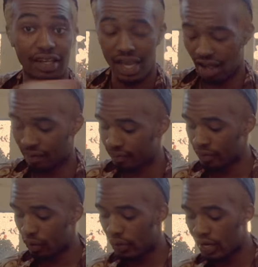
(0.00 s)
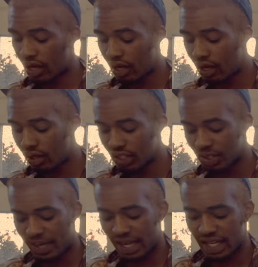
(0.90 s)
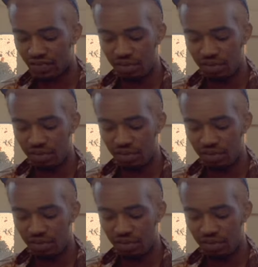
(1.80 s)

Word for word: yeah? We all, this past